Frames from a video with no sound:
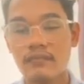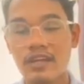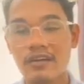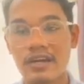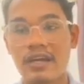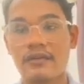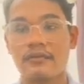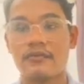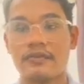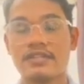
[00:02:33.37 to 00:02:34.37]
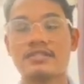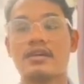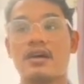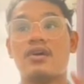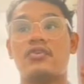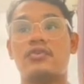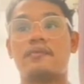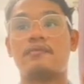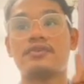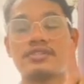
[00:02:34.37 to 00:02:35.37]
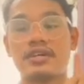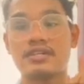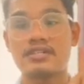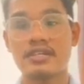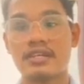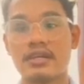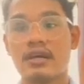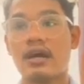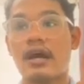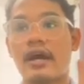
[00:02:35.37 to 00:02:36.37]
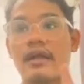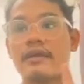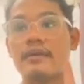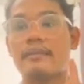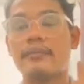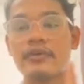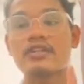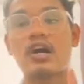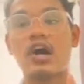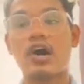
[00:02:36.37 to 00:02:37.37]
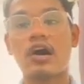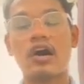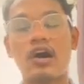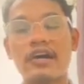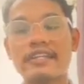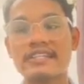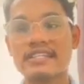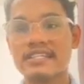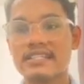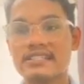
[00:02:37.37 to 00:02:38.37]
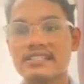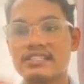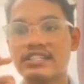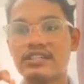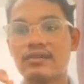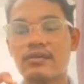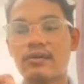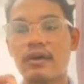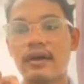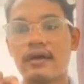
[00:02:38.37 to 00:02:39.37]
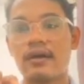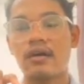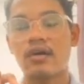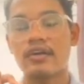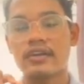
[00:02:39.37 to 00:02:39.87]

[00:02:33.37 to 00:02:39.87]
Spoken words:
Okay, first you push C and put on the zero, I